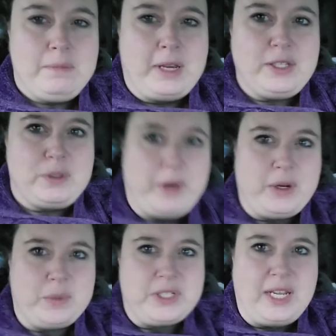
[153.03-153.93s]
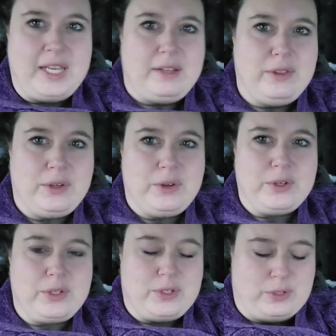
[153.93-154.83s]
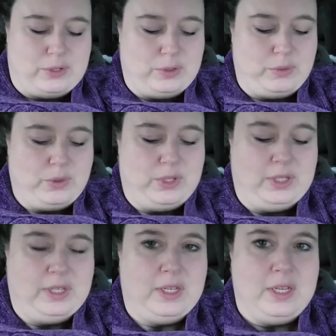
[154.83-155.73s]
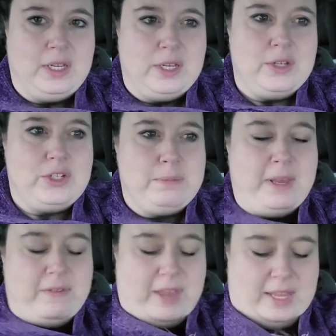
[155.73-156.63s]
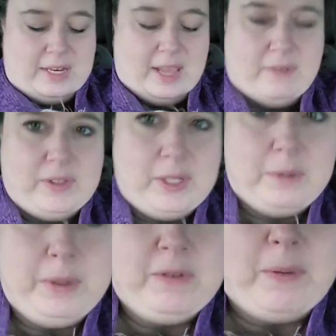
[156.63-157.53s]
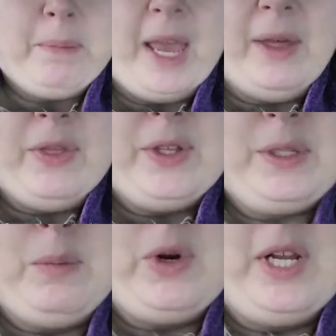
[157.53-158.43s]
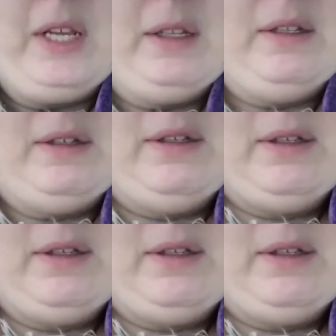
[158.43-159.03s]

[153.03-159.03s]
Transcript: in my sweater. We're taking the girls to school. She may have had to have a little bit of a bath this morning.